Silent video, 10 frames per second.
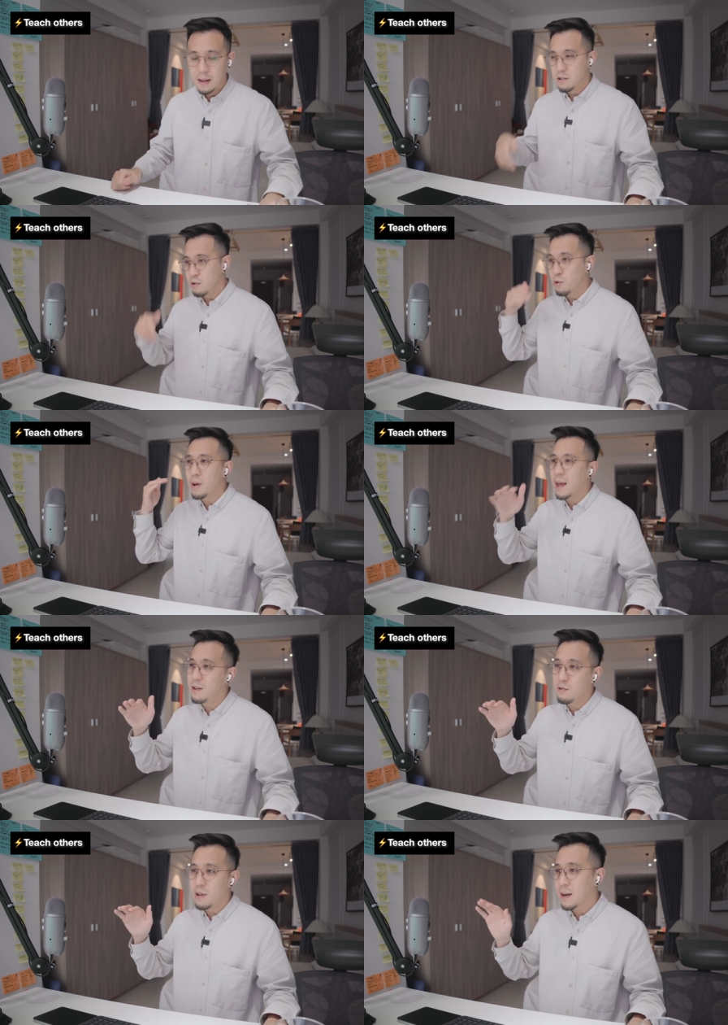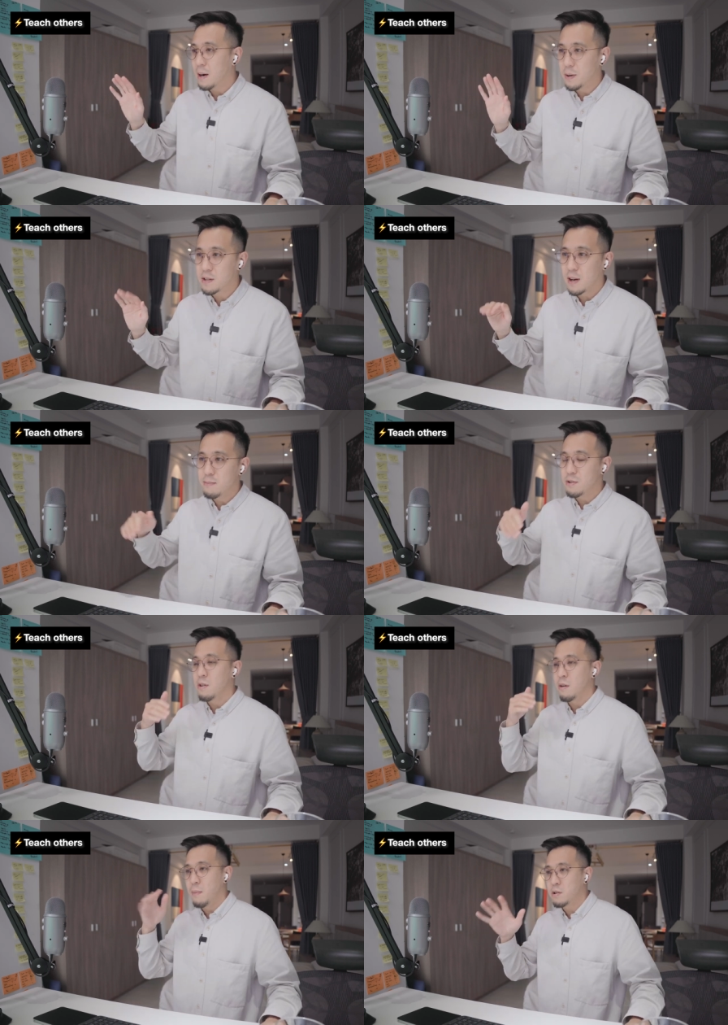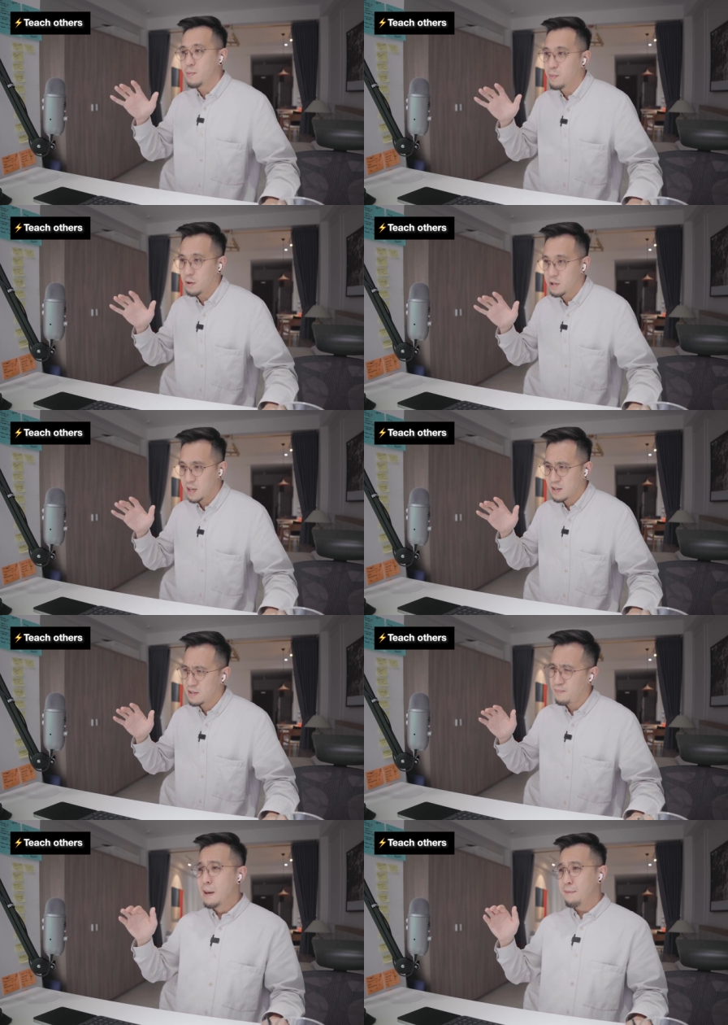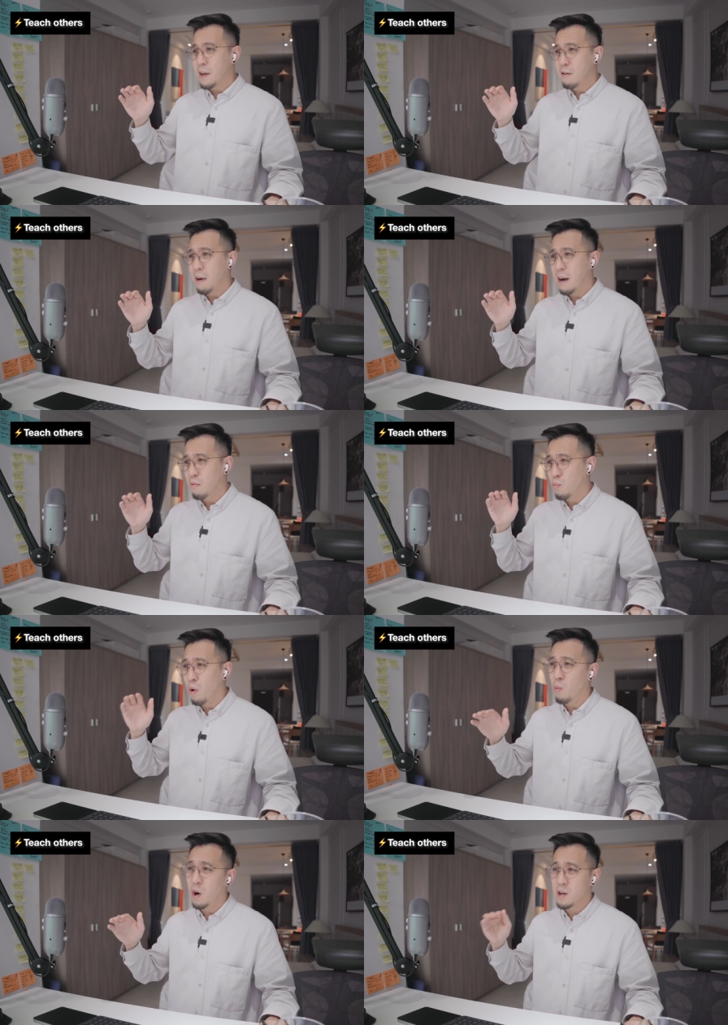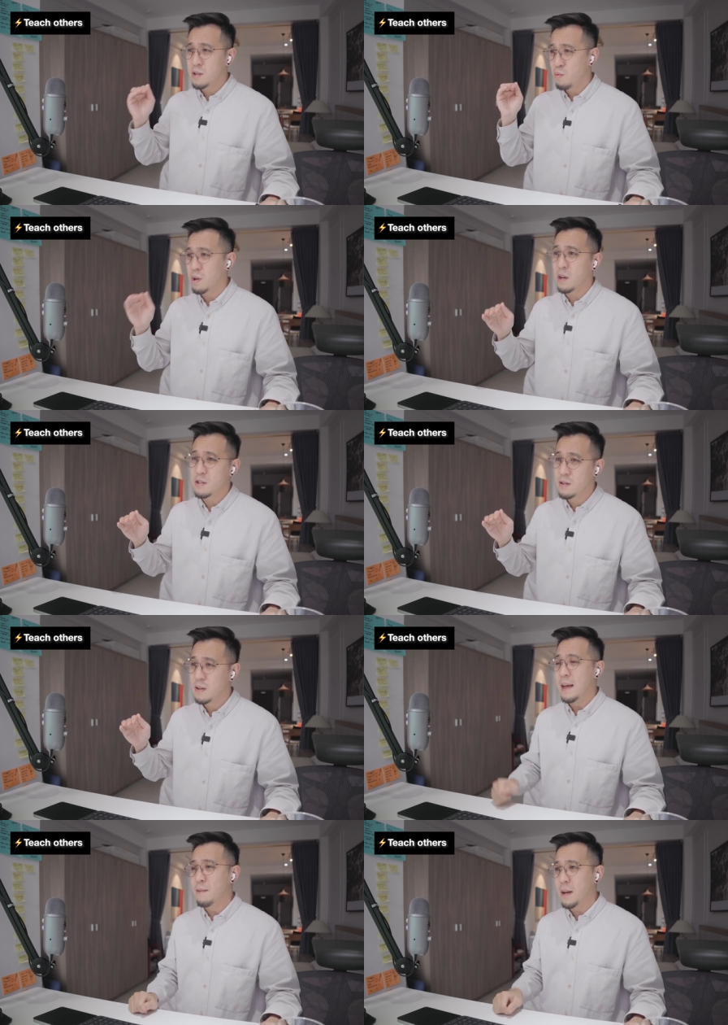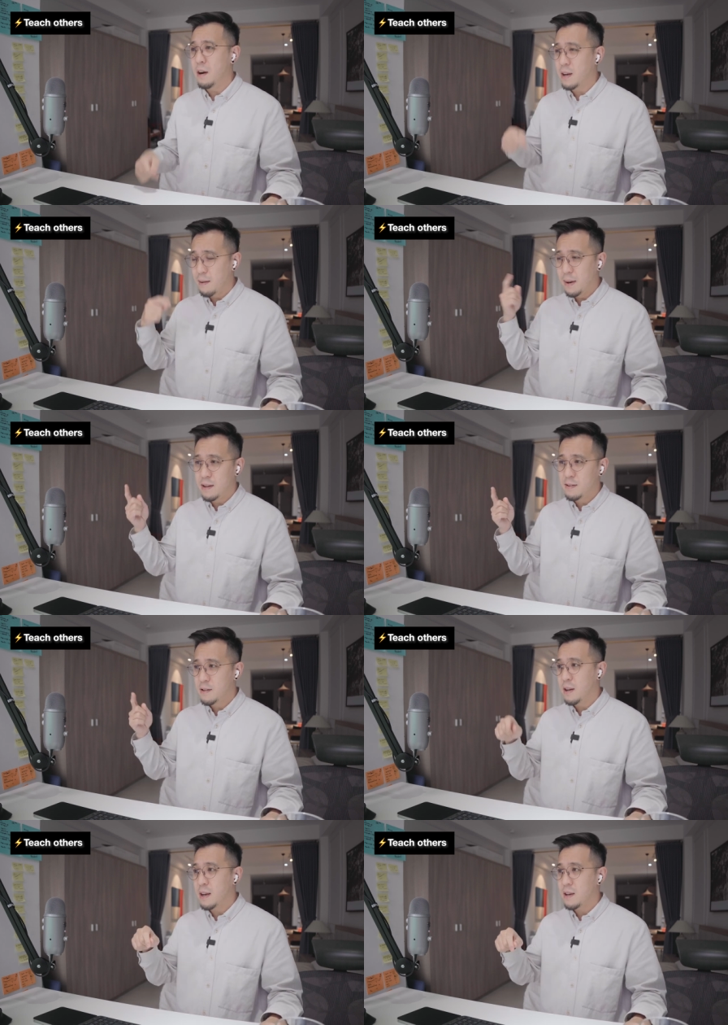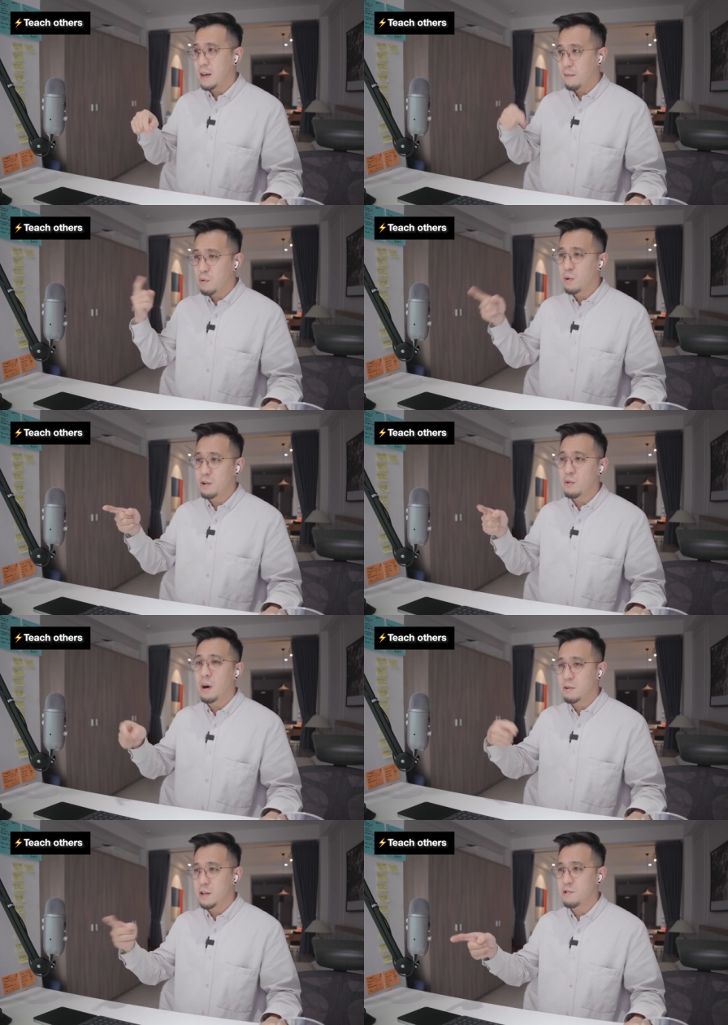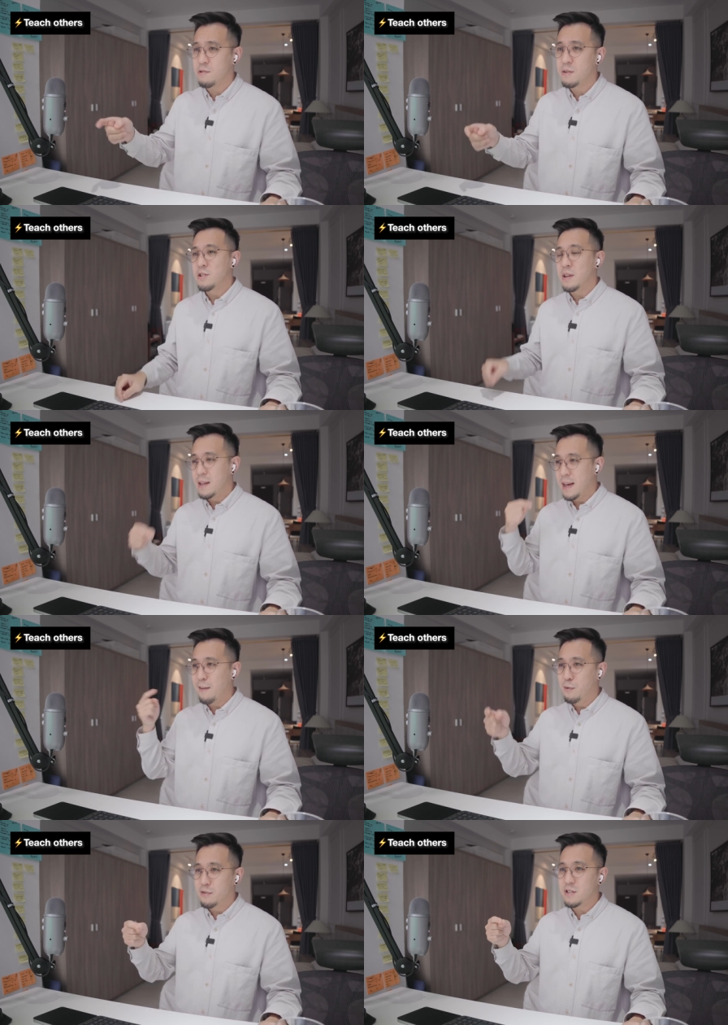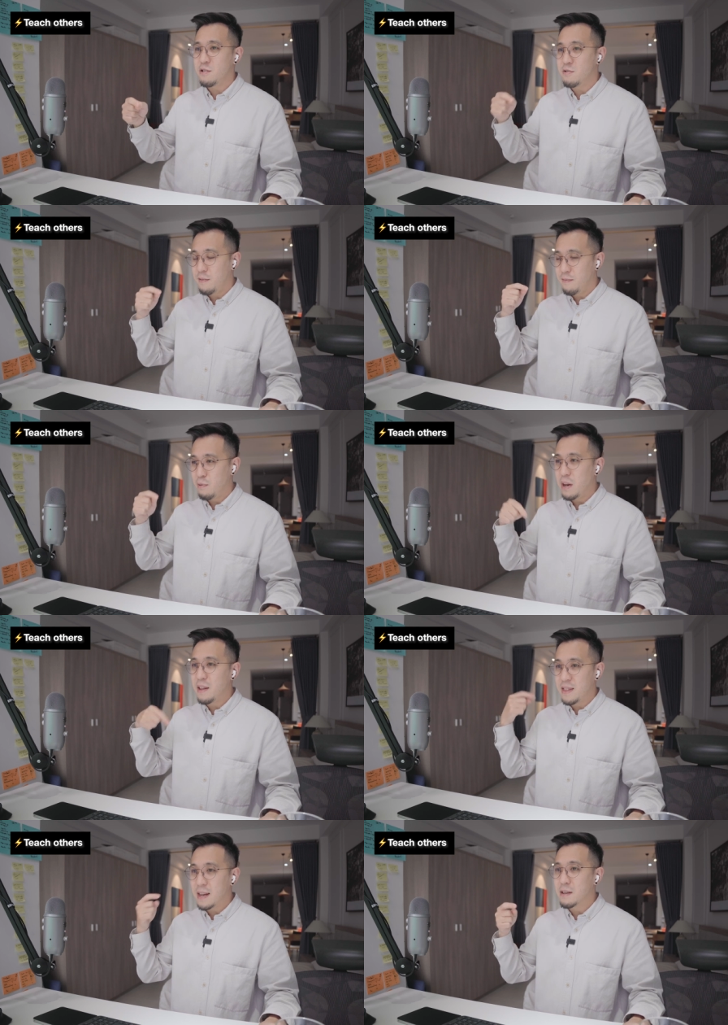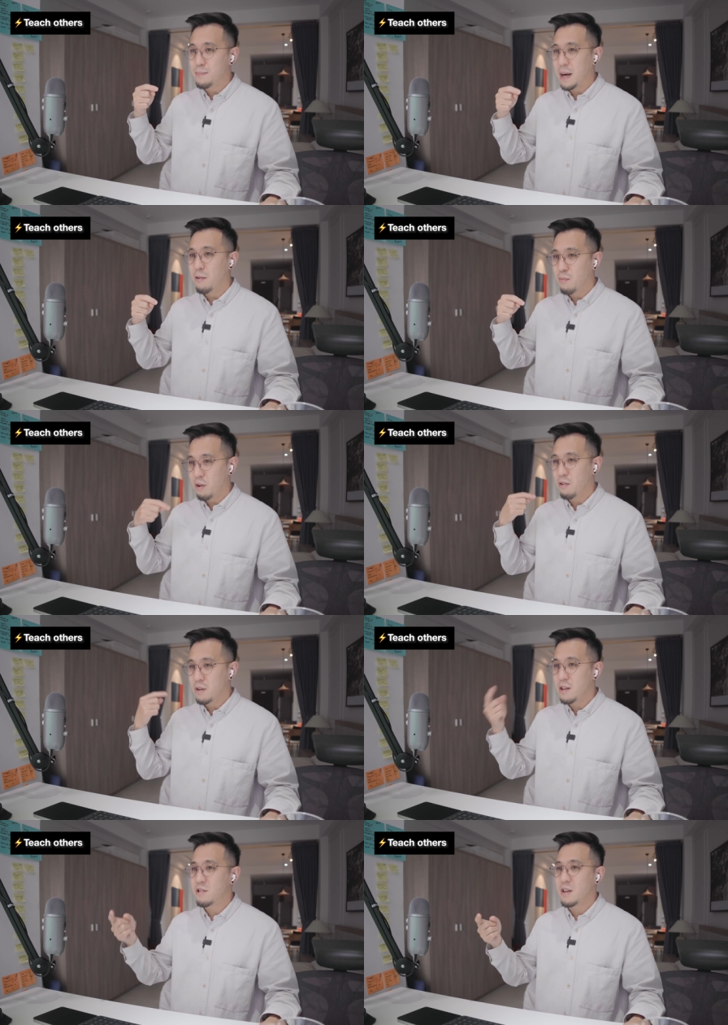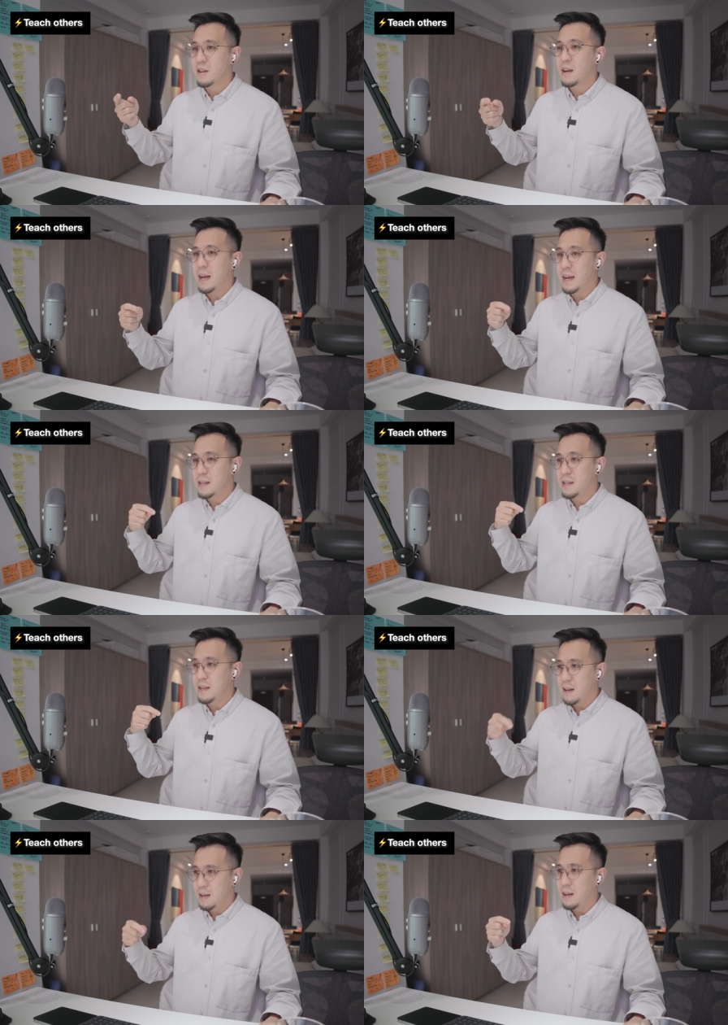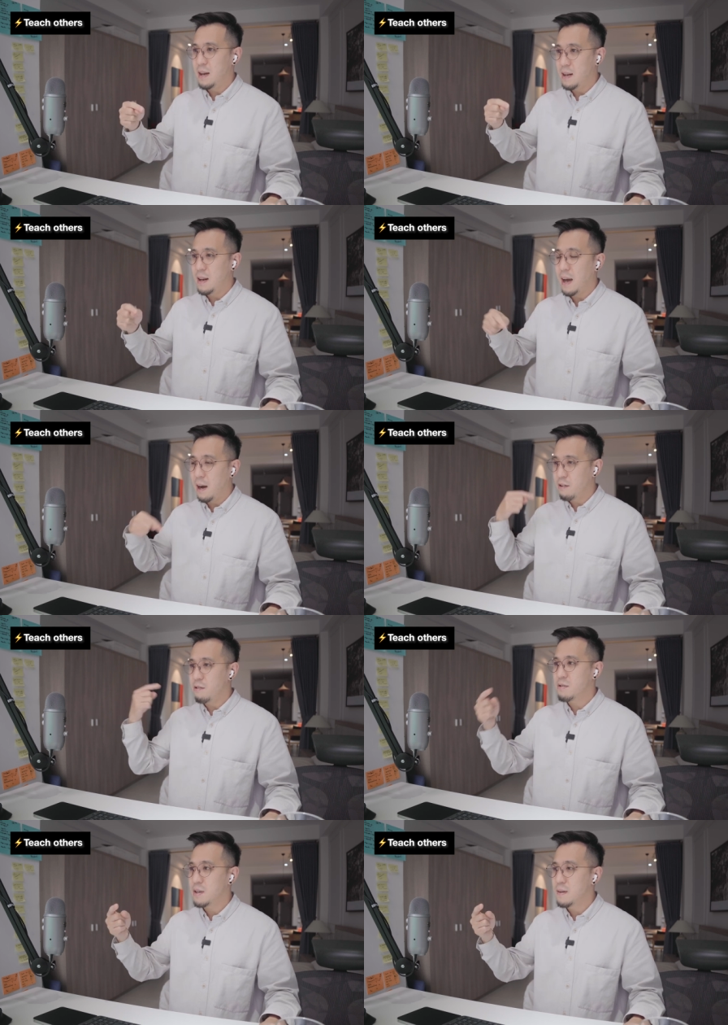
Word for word: So do that, do that a couple of times, do that on multiple projects, figure out what works, what doesn't, and then be like, okay, man, like, if you want to do it, I'll teach you. So then that forces you to really think about what you're teaching and, and, and, and how to use